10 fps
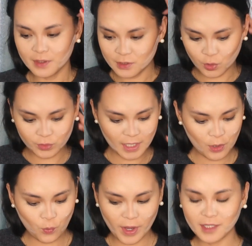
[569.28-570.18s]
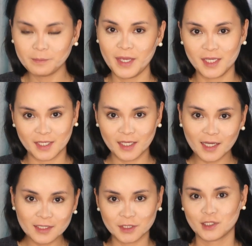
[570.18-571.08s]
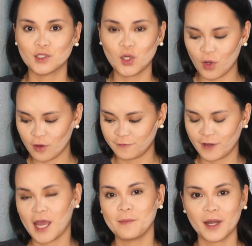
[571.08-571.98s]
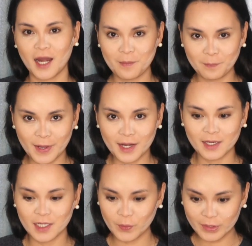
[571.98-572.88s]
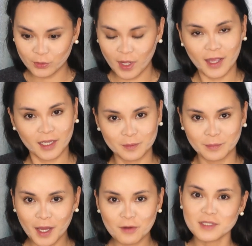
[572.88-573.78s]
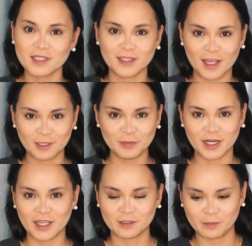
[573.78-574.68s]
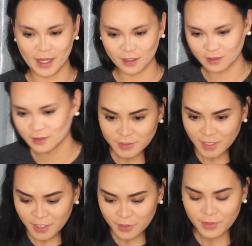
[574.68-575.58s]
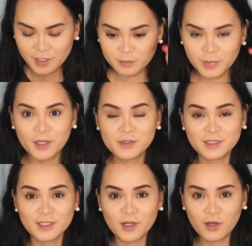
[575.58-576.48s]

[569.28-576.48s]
so now while baking, I'll just go off camera para gawin yung aking brows and I'll be right back. So now that brows are